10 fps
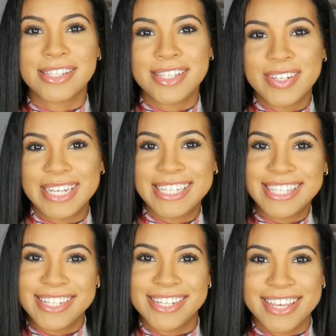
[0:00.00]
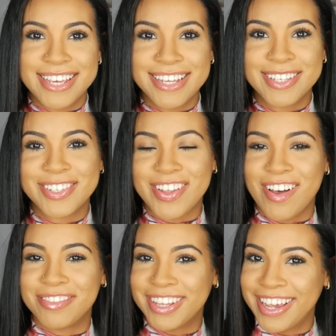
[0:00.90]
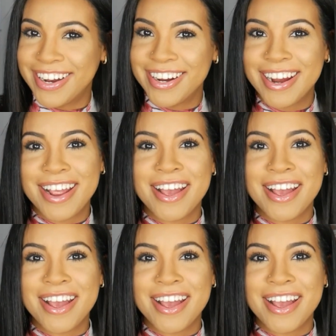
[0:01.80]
silky, silky, soft hair.